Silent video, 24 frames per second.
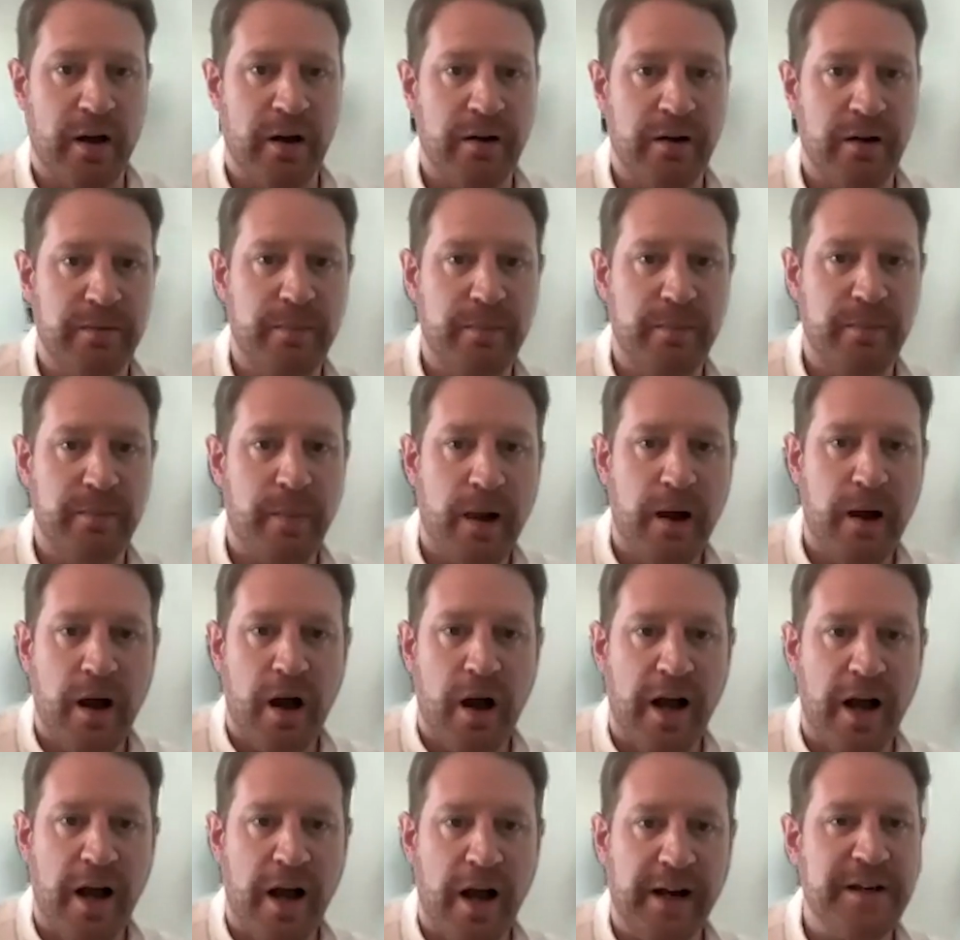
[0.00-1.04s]
And
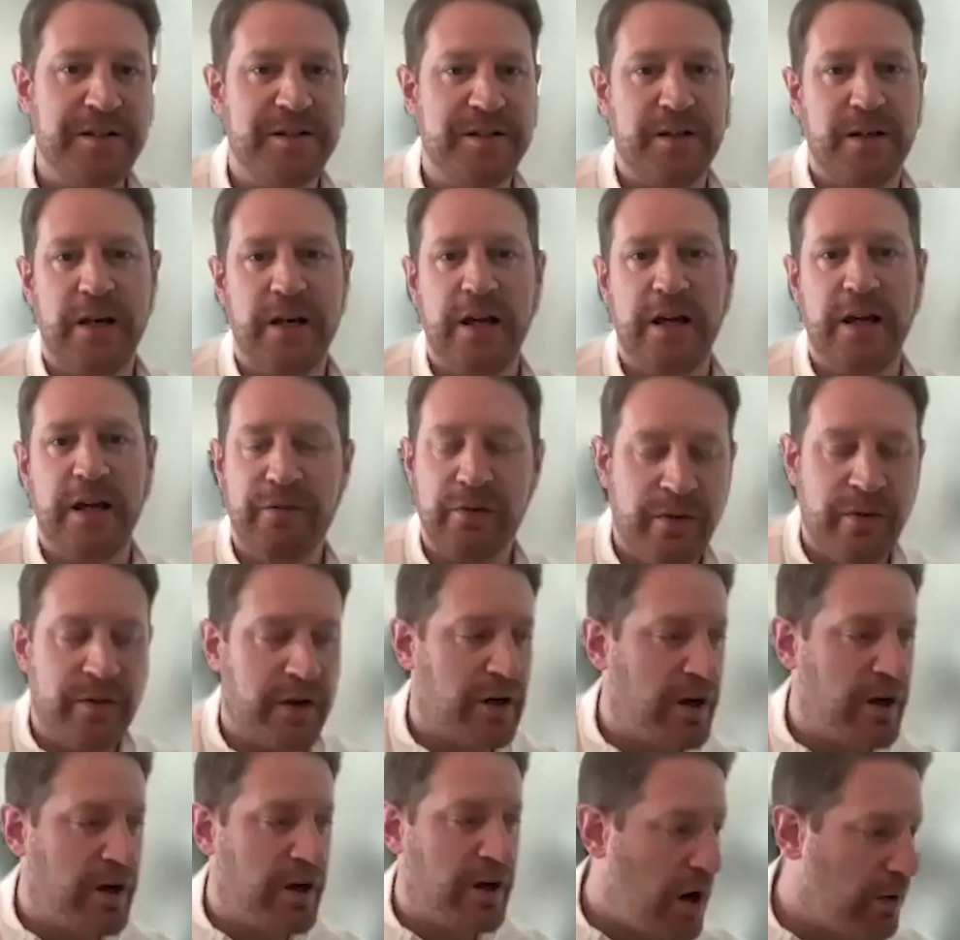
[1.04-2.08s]
I guess even the
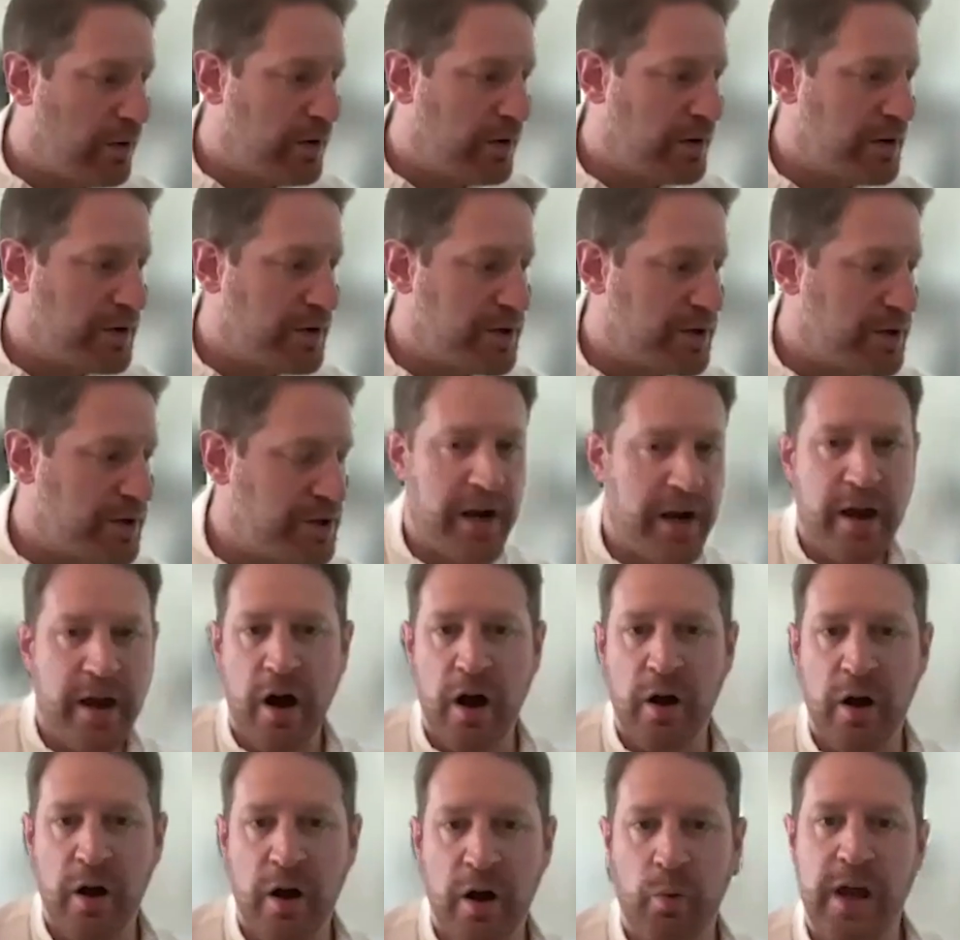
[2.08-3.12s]
current Gen
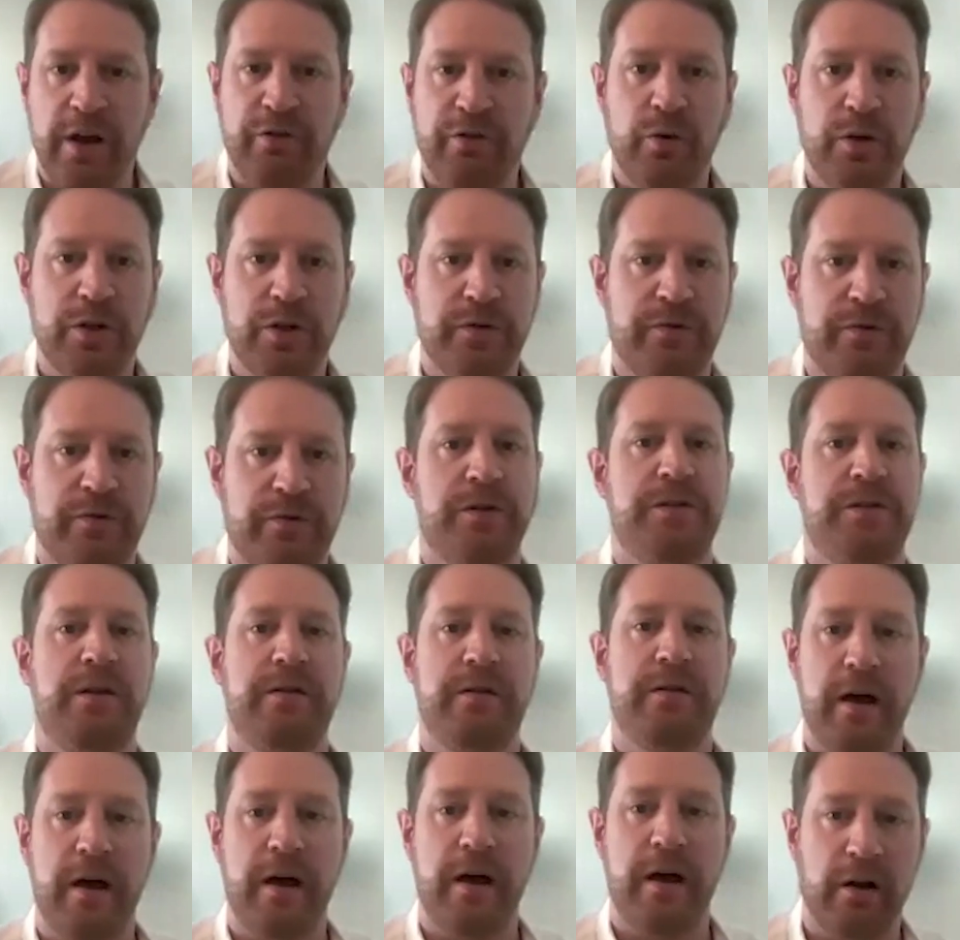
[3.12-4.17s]
AI wave, which first
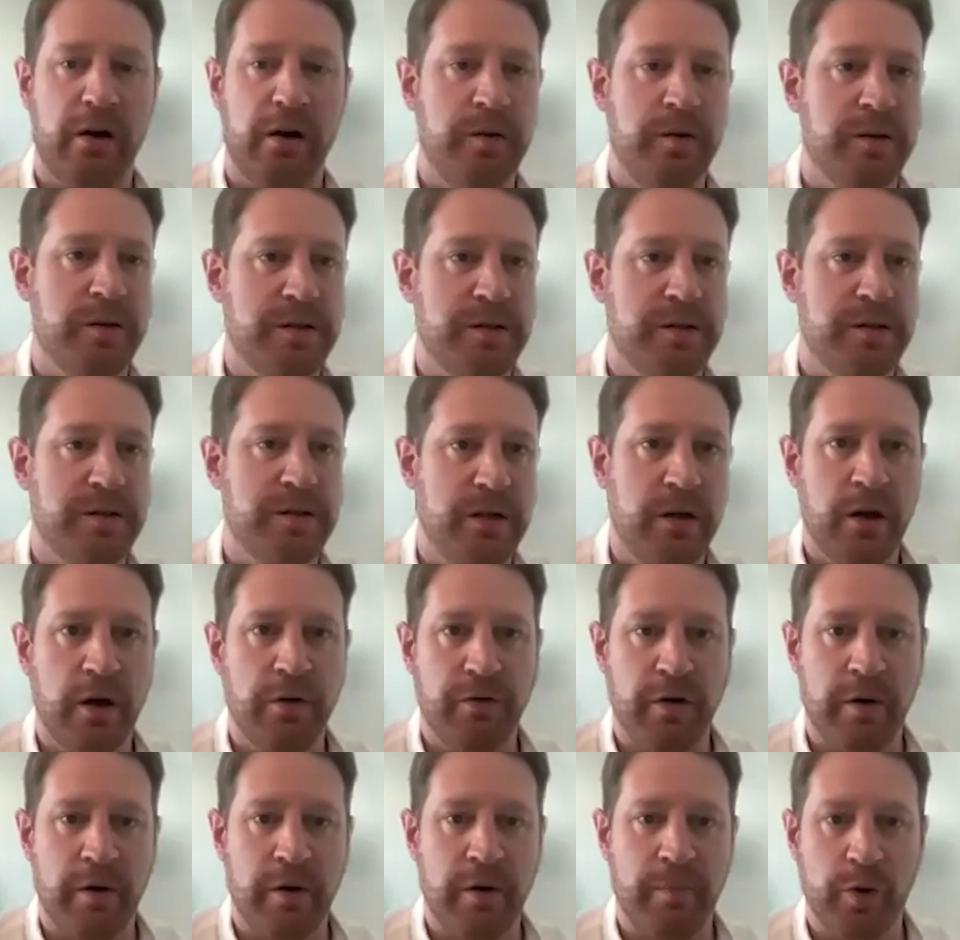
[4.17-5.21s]
hit the headlines in
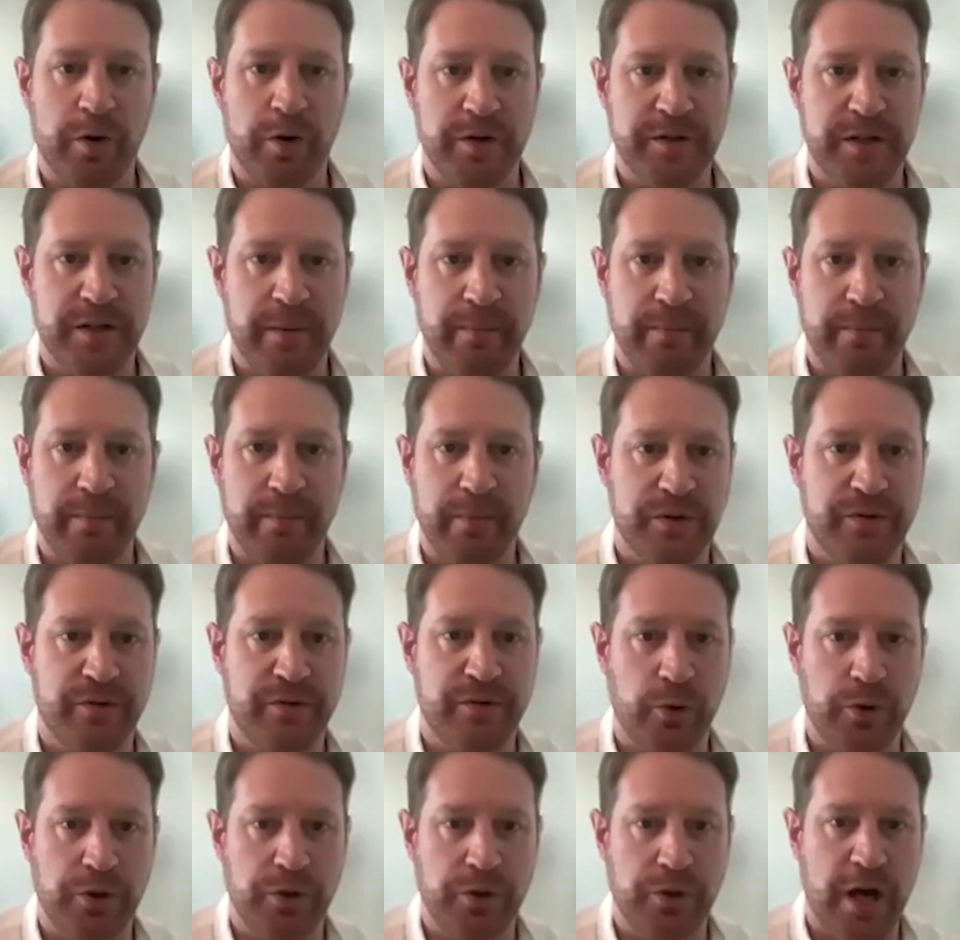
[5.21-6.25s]
November or December, was
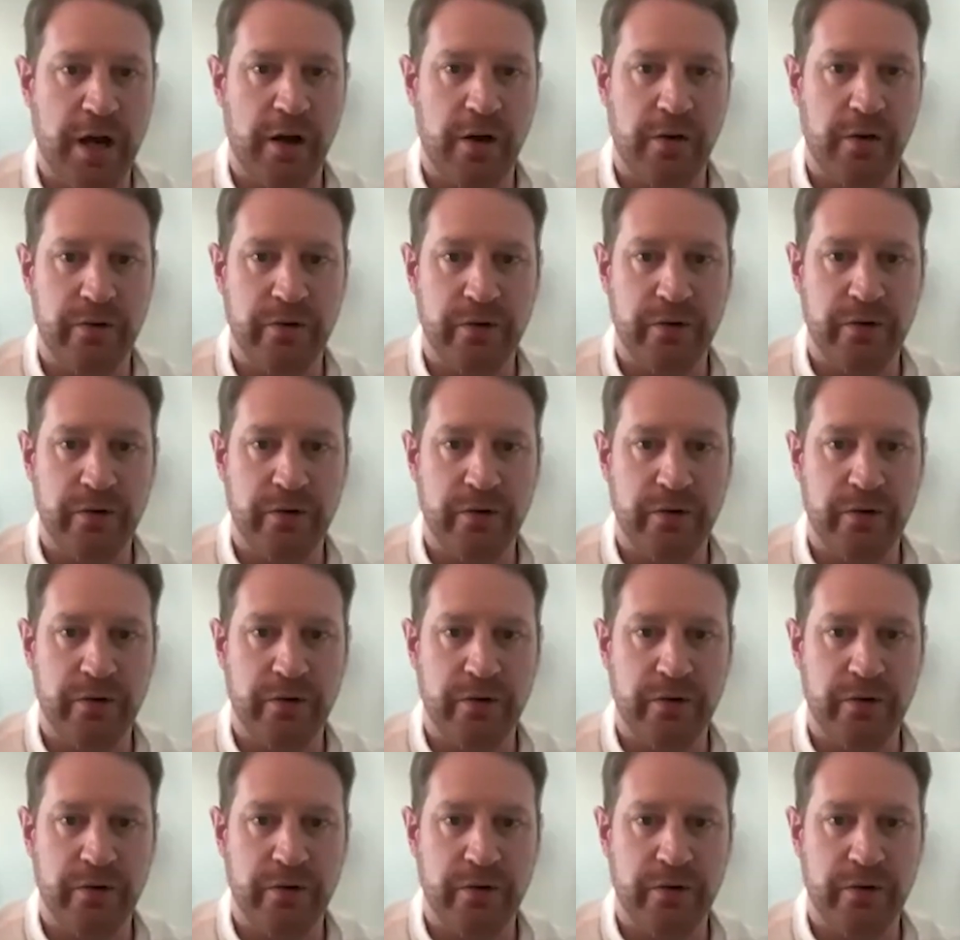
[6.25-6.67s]
foreshadowed.